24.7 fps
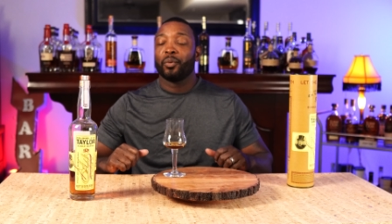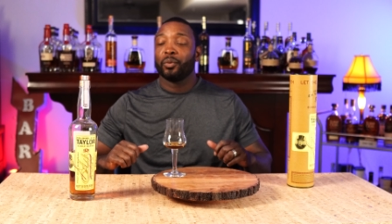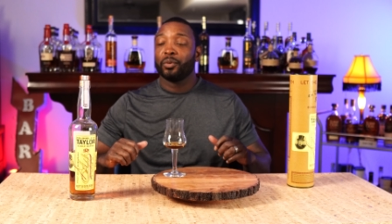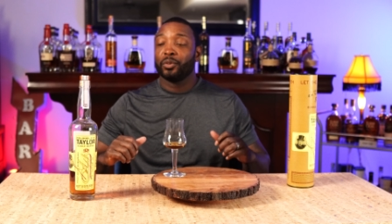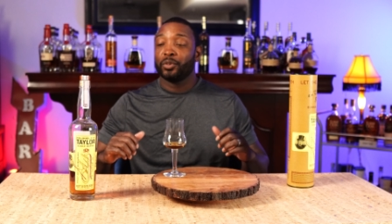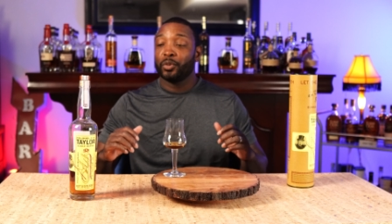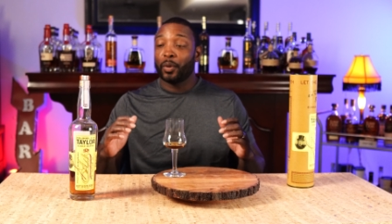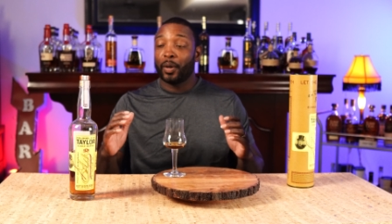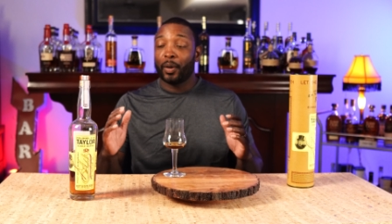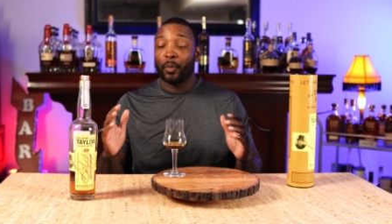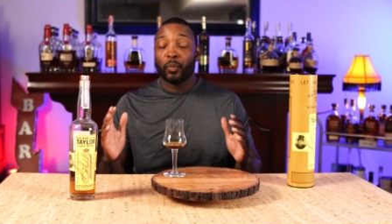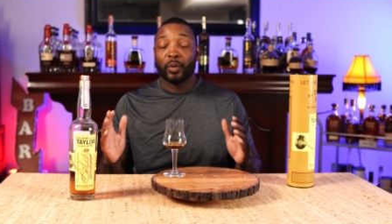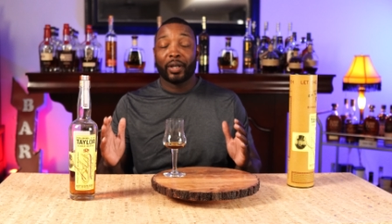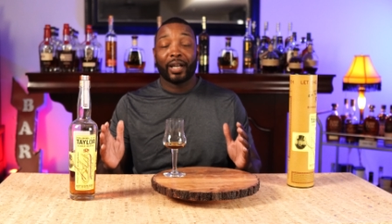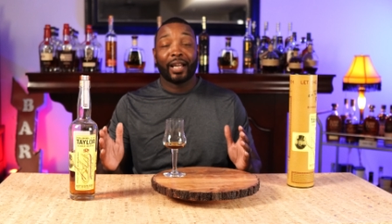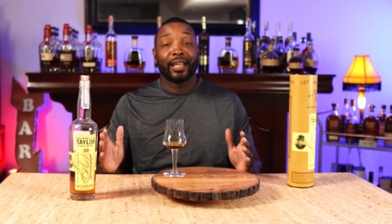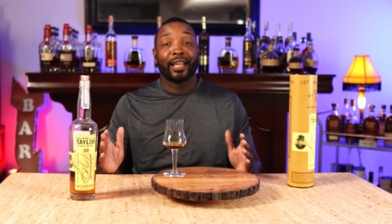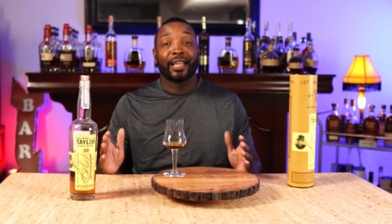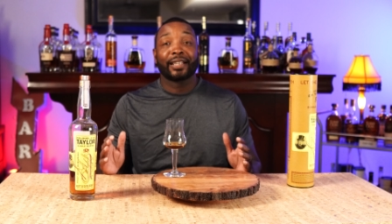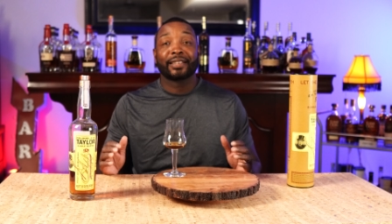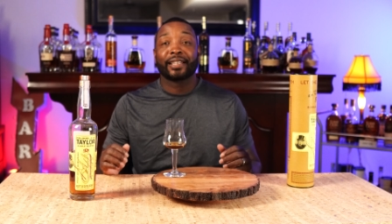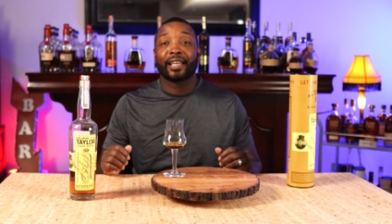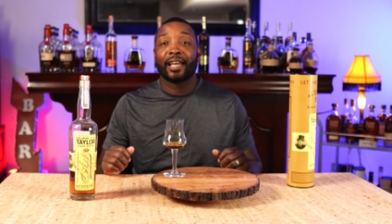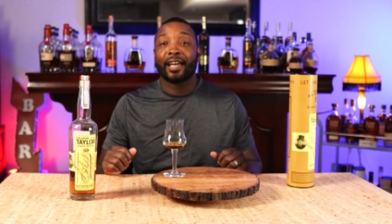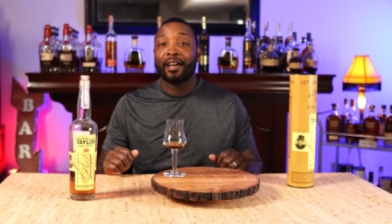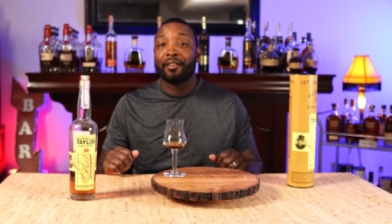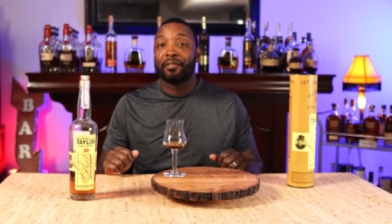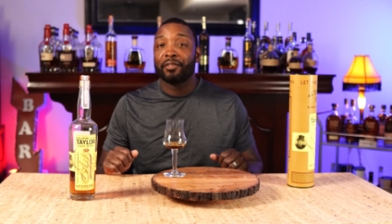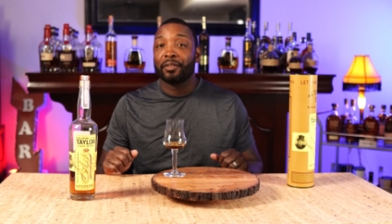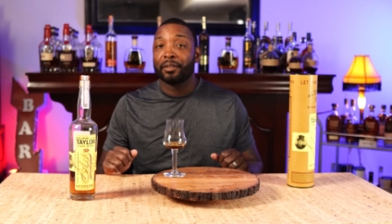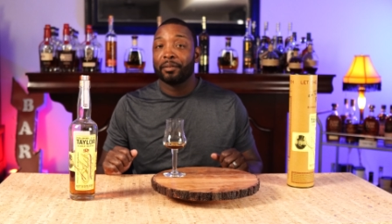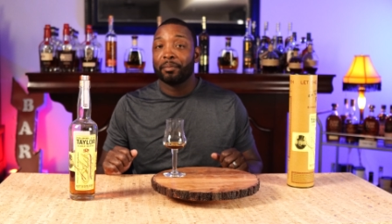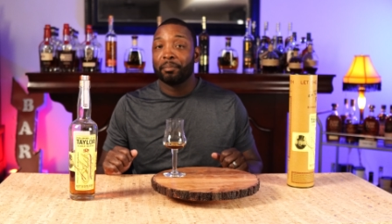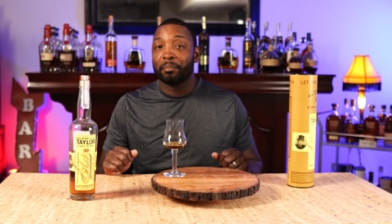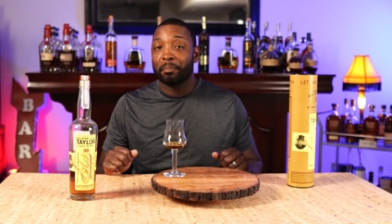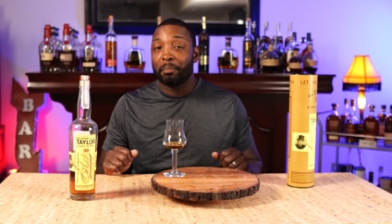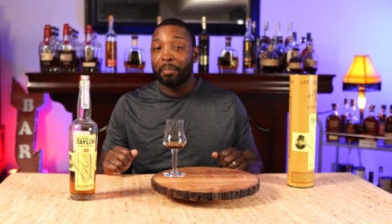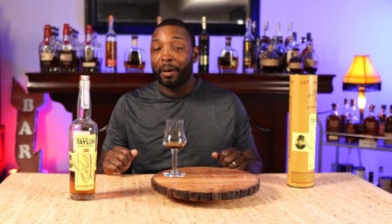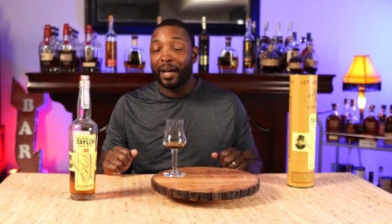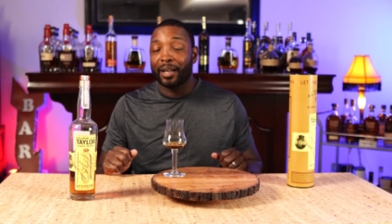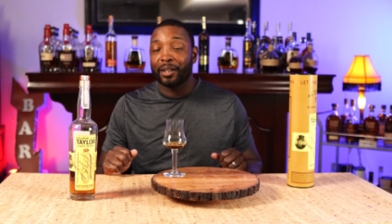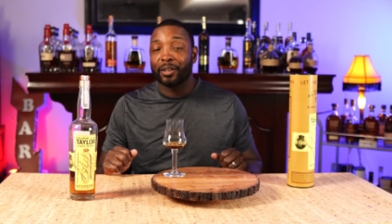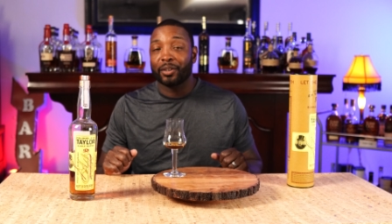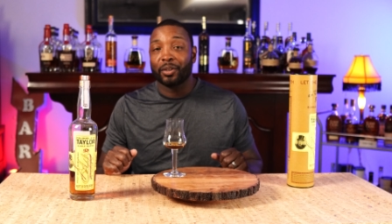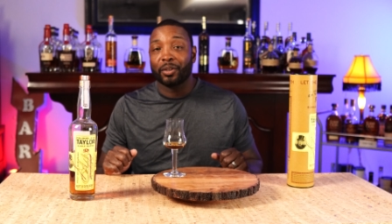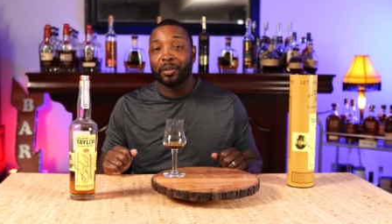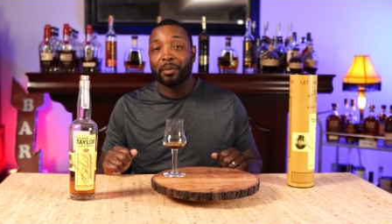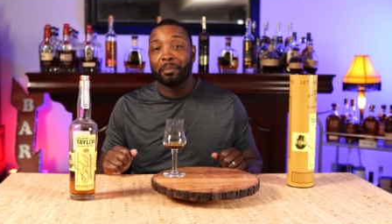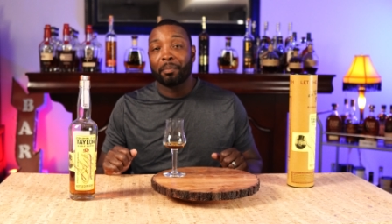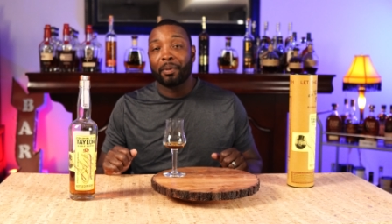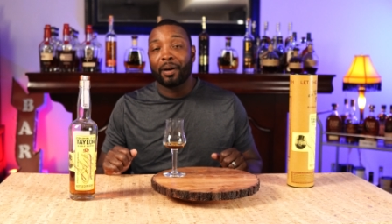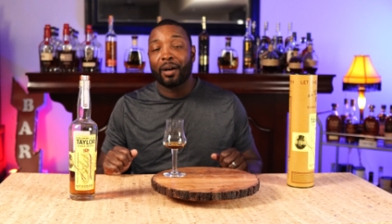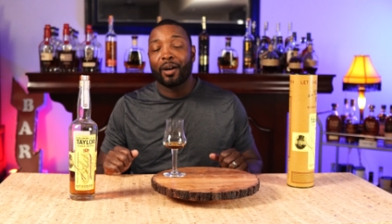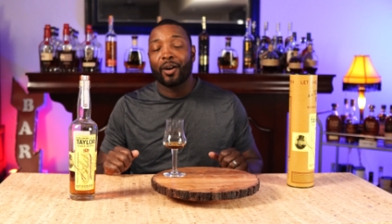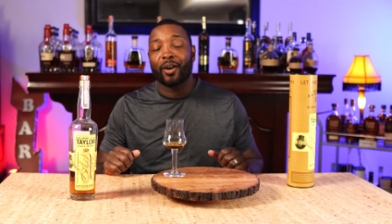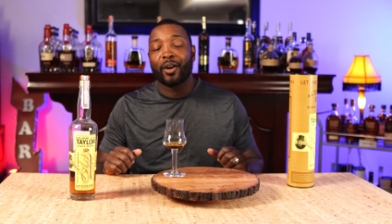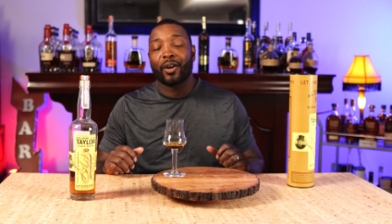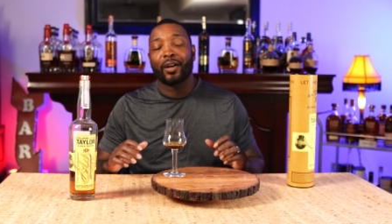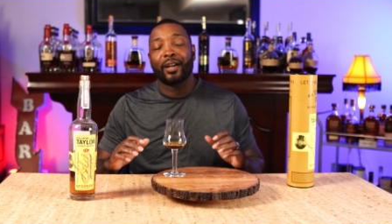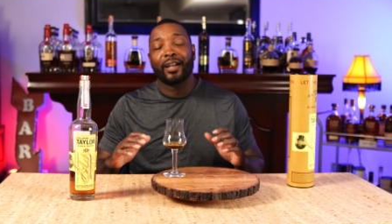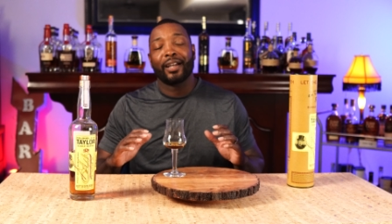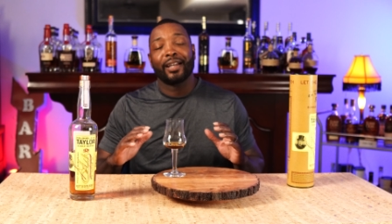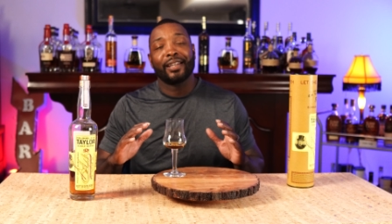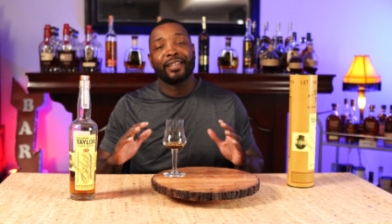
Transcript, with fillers: Do I, would I like to have a bottle on the bar?